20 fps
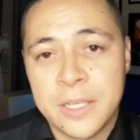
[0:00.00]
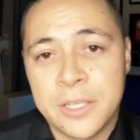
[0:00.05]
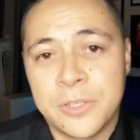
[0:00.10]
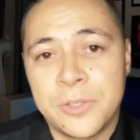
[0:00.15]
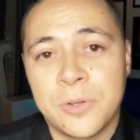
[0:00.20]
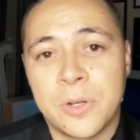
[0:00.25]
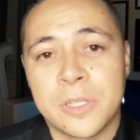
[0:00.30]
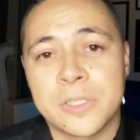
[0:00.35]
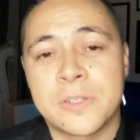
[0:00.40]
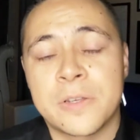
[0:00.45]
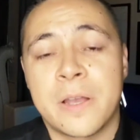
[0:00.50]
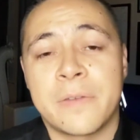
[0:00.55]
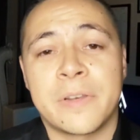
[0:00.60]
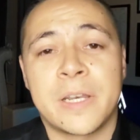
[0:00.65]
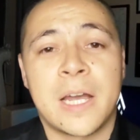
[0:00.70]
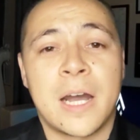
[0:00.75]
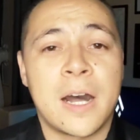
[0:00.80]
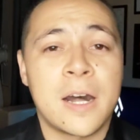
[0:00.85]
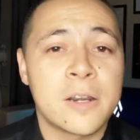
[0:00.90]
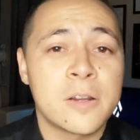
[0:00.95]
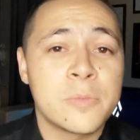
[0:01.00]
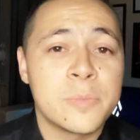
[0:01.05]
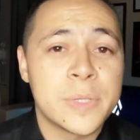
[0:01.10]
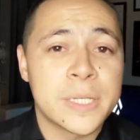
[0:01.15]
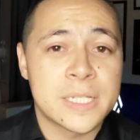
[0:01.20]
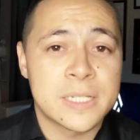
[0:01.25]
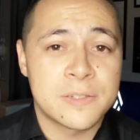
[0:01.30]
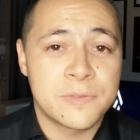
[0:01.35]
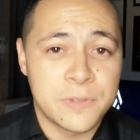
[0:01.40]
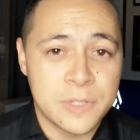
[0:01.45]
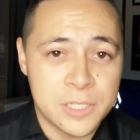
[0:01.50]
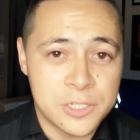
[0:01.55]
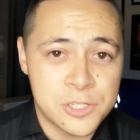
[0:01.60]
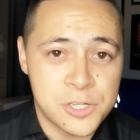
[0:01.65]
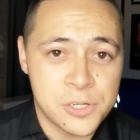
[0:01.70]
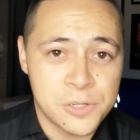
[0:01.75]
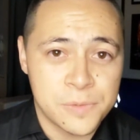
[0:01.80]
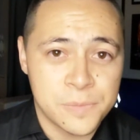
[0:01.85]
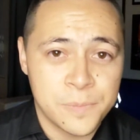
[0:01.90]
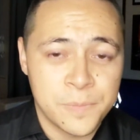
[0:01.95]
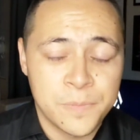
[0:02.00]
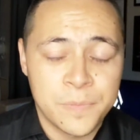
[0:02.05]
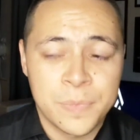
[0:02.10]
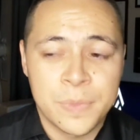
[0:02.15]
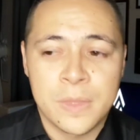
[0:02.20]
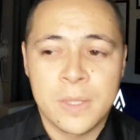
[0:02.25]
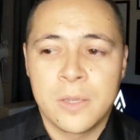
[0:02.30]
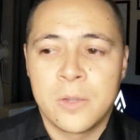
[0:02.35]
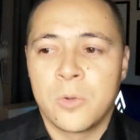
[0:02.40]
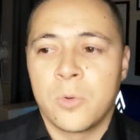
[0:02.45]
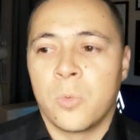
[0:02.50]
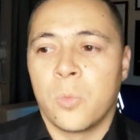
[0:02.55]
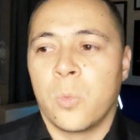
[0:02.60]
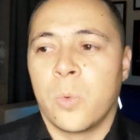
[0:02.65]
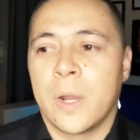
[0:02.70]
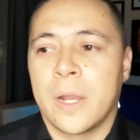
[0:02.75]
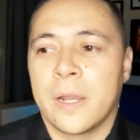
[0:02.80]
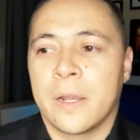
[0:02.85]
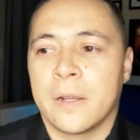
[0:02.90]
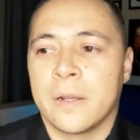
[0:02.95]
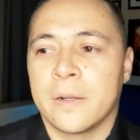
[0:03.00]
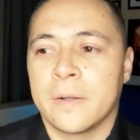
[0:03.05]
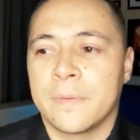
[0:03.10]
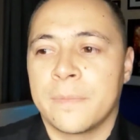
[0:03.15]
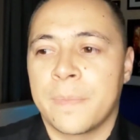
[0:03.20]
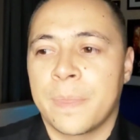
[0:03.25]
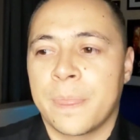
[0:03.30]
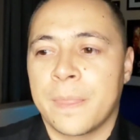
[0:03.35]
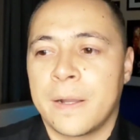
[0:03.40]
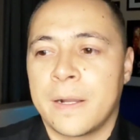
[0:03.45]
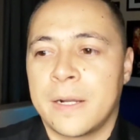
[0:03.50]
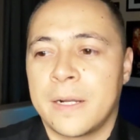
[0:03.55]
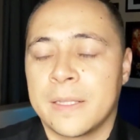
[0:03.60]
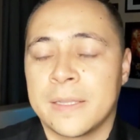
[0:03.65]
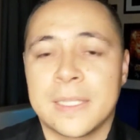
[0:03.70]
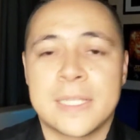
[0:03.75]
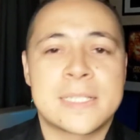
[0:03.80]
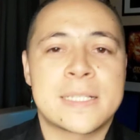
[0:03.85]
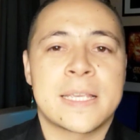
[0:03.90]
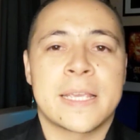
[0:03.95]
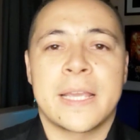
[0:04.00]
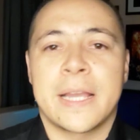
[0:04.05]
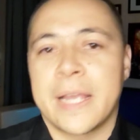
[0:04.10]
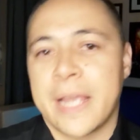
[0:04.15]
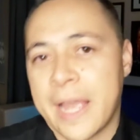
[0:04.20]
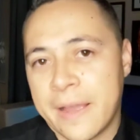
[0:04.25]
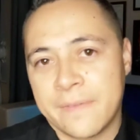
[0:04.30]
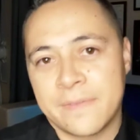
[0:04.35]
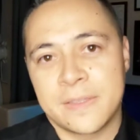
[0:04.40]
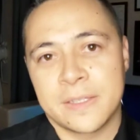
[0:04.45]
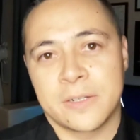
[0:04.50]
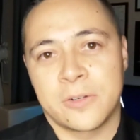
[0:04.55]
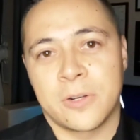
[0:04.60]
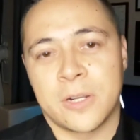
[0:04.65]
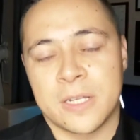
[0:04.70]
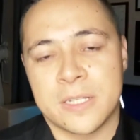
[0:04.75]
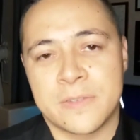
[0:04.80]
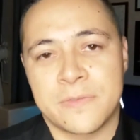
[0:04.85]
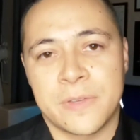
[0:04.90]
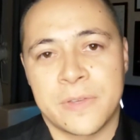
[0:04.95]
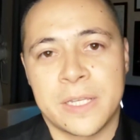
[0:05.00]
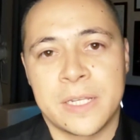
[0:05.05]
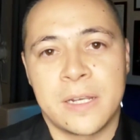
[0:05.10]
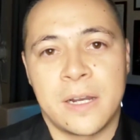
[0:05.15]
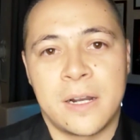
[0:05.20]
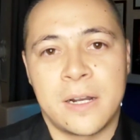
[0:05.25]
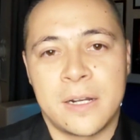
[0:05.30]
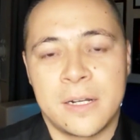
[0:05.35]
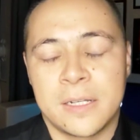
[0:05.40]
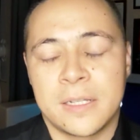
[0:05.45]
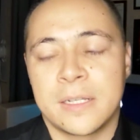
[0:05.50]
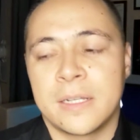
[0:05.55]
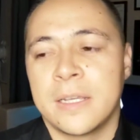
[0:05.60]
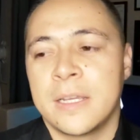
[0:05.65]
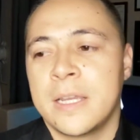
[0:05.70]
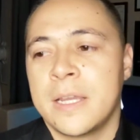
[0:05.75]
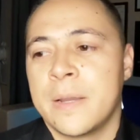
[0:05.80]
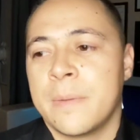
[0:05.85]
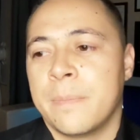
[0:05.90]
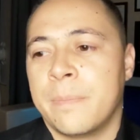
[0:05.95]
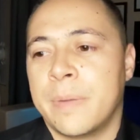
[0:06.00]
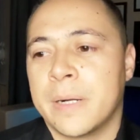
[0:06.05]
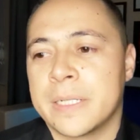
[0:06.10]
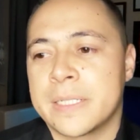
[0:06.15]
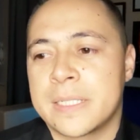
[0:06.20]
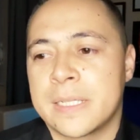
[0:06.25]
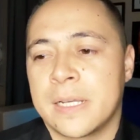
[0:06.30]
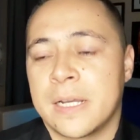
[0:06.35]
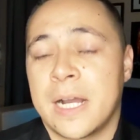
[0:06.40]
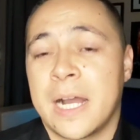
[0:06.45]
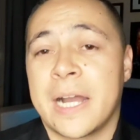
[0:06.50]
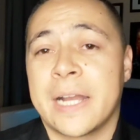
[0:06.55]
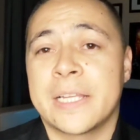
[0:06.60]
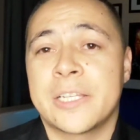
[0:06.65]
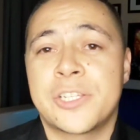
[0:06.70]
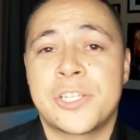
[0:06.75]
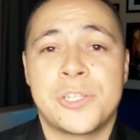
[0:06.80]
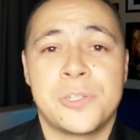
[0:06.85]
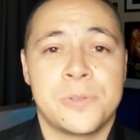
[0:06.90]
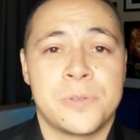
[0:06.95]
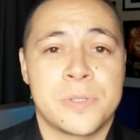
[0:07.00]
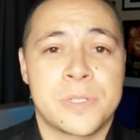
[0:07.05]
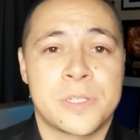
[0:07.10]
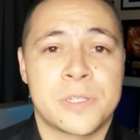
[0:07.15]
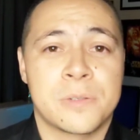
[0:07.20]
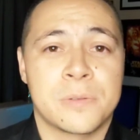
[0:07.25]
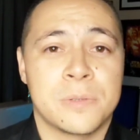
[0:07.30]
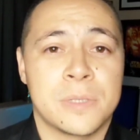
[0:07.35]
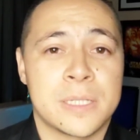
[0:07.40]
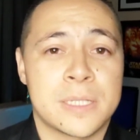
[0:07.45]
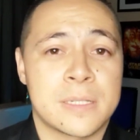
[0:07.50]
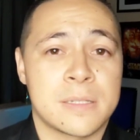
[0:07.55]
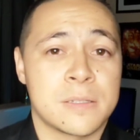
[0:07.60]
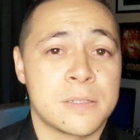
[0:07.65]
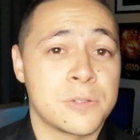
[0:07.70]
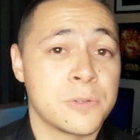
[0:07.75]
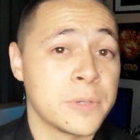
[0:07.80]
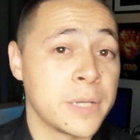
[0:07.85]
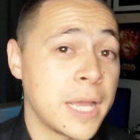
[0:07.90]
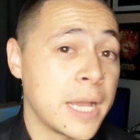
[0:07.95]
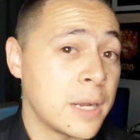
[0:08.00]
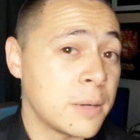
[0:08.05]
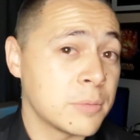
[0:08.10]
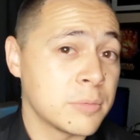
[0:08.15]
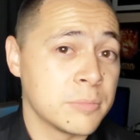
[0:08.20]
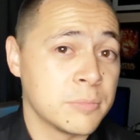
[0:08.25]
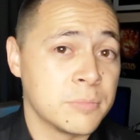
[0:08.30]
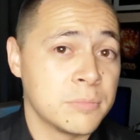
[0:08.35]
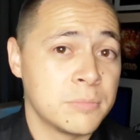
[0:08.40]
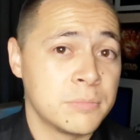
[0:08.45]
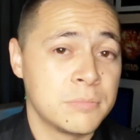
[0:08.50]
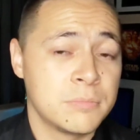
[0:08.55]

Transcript: You also have an auto mix feature where, let's say I have the crossfade on, but I choose to listen to an album